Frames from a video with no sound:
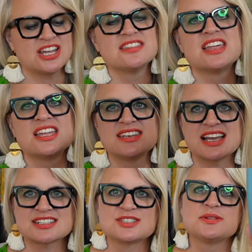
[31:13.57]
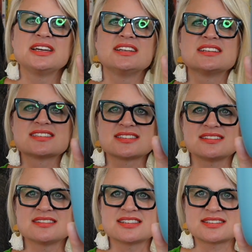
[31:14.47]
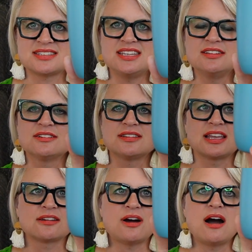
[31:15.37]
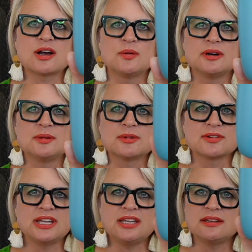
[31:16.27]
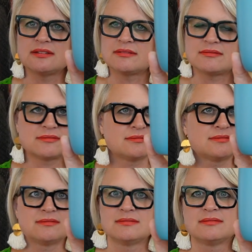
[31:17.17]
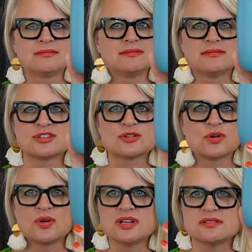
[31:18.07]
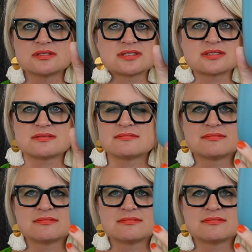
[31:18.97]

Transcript: and then next to it is this teal, like aquamarine turquoise.